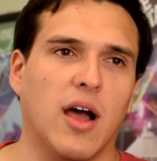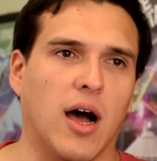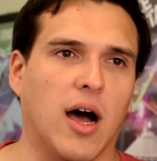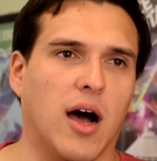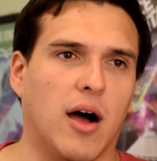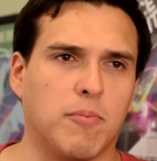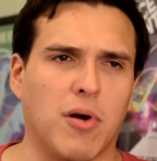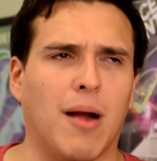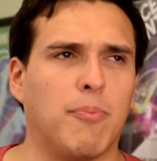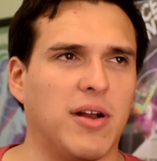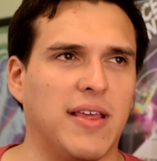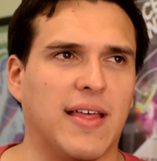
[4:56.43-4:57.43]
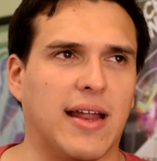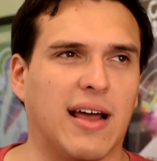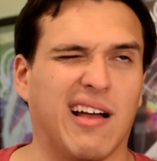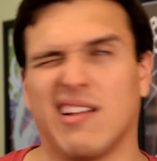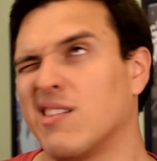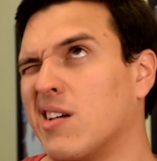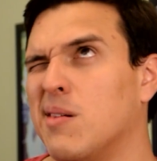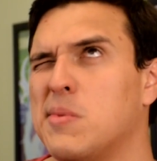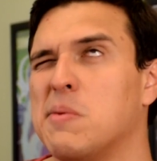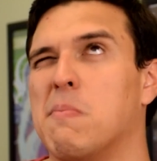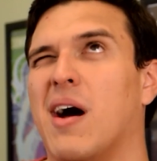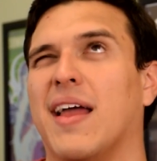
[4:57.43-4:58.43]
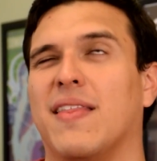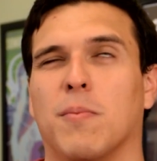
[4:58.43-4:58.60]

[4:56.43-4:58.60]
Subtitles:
on property that come to mind.